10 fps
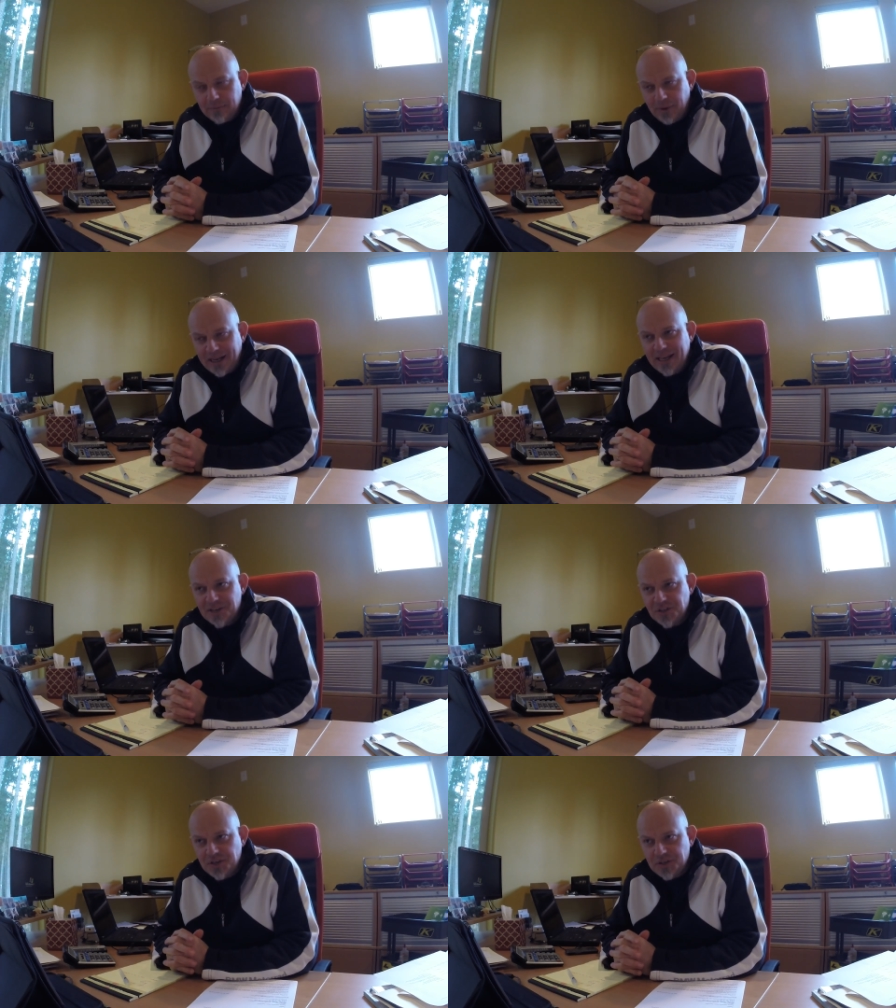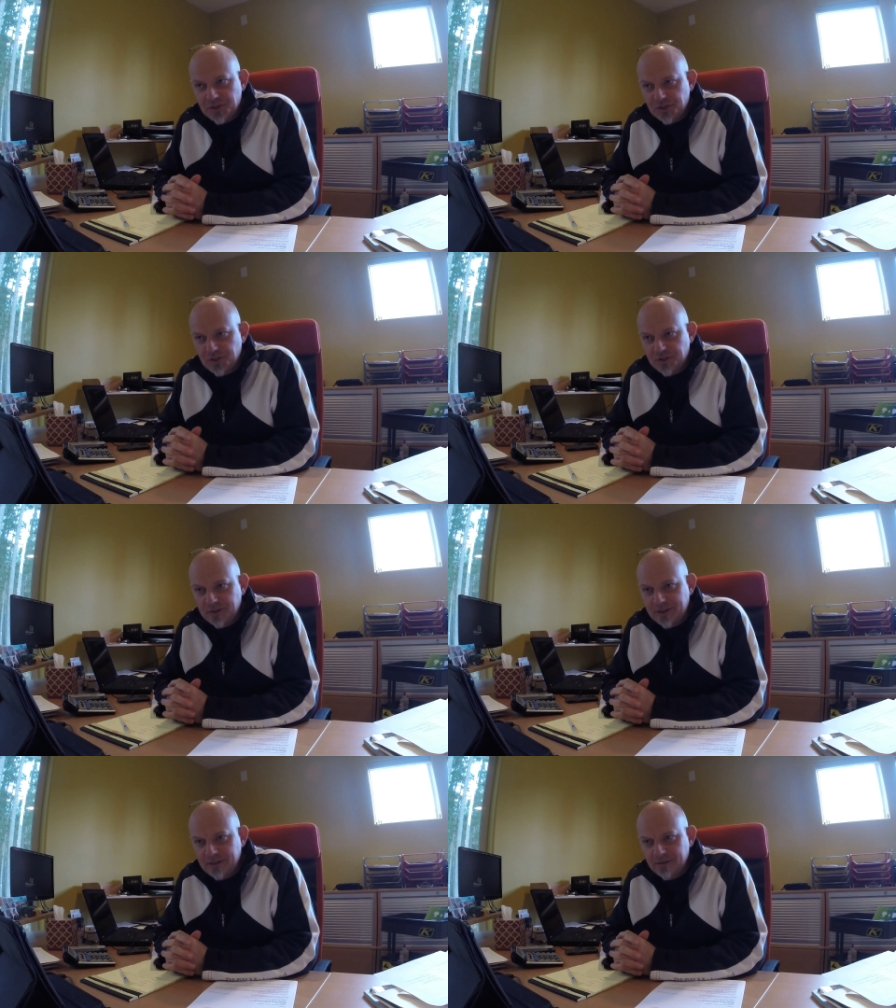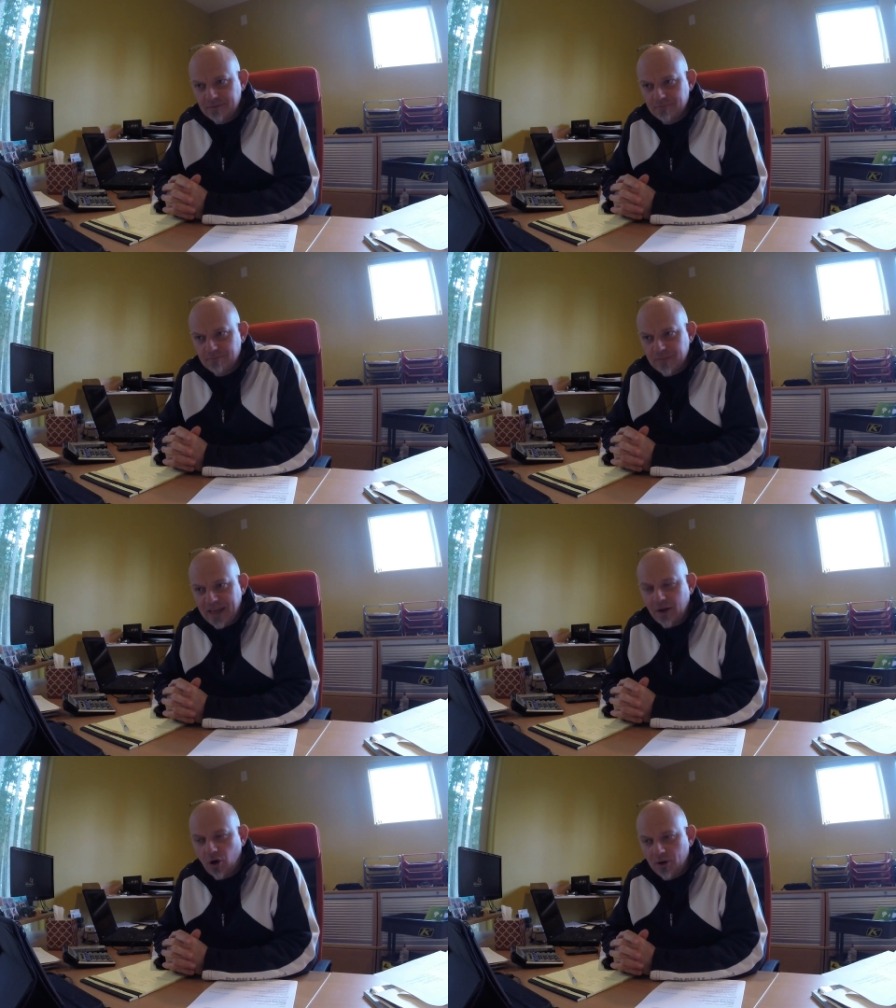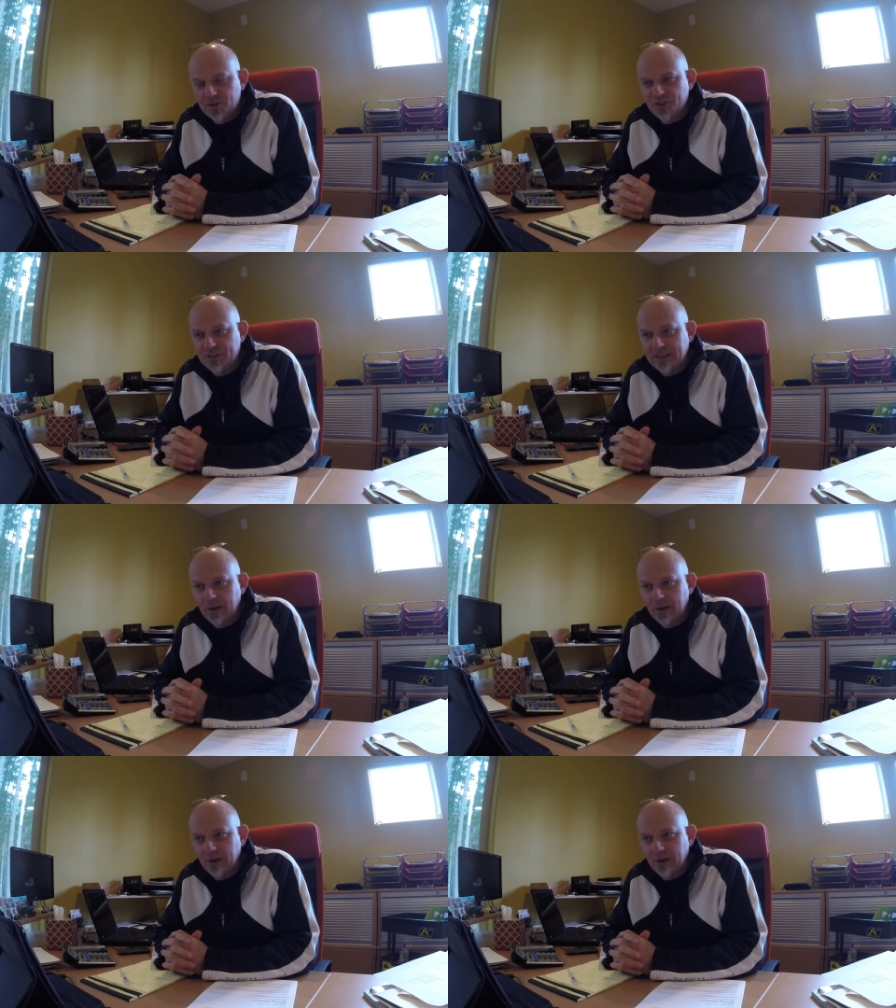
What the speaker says: My guess is they're constantly